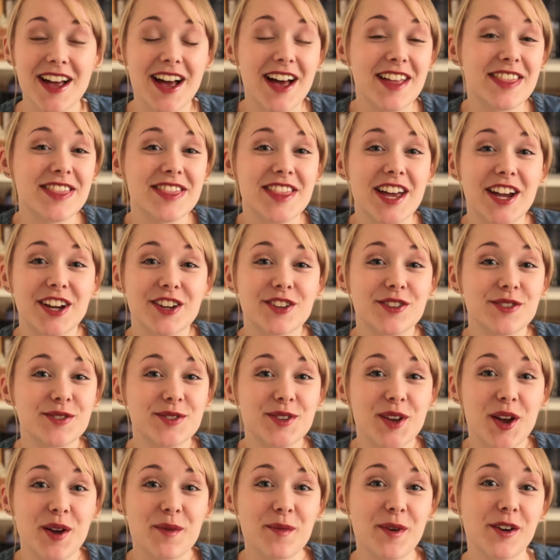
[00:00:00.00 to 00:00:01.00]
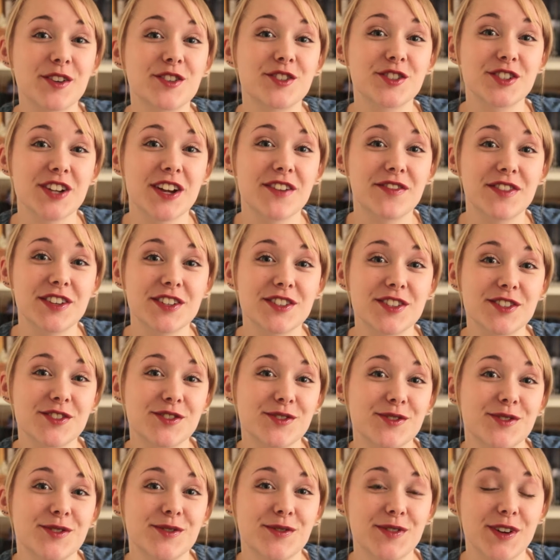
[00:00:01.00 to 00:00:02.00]
thank you so much if this is
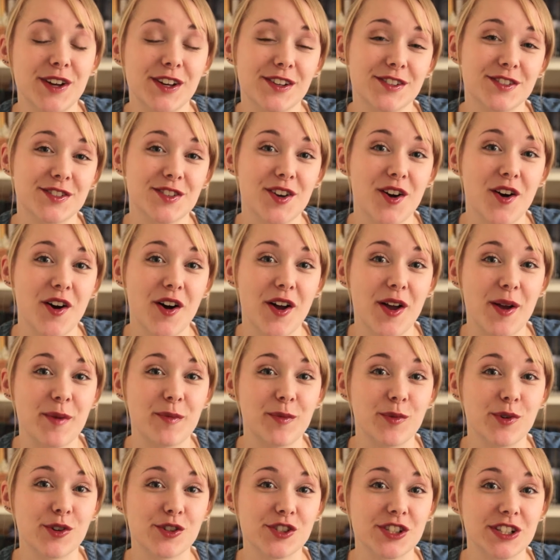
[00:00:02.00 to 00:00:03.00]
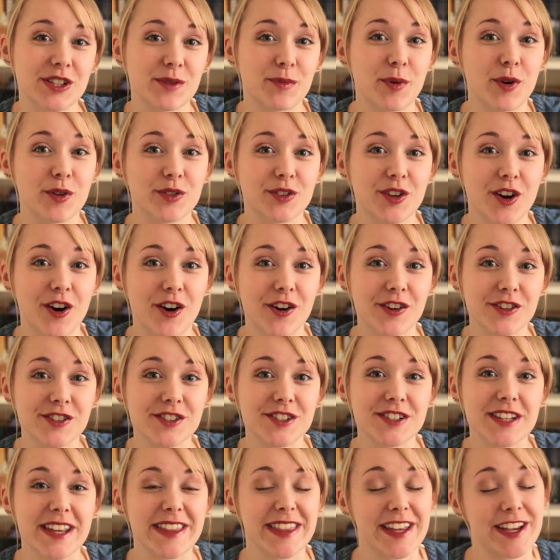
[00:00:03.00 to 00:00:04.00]
your first time watching the podcast.
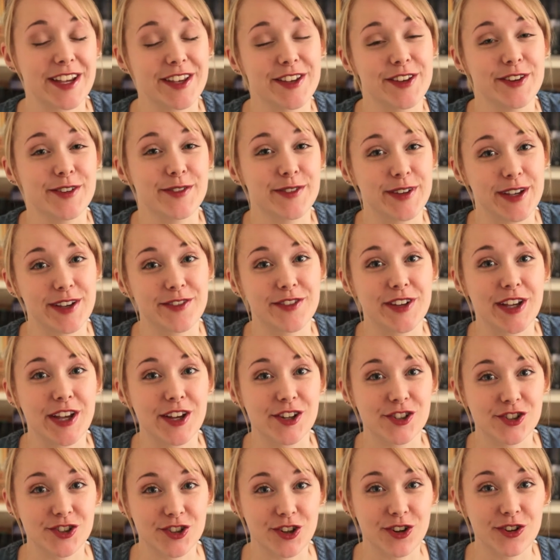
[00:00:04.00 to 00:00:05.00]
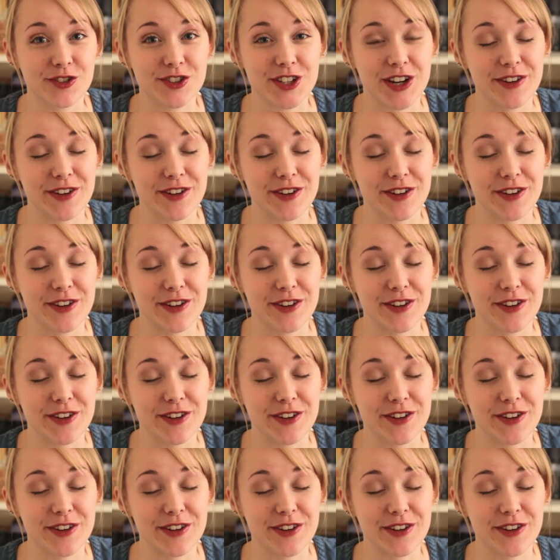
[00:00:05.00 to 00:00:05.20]
Thank you for giving it a shot.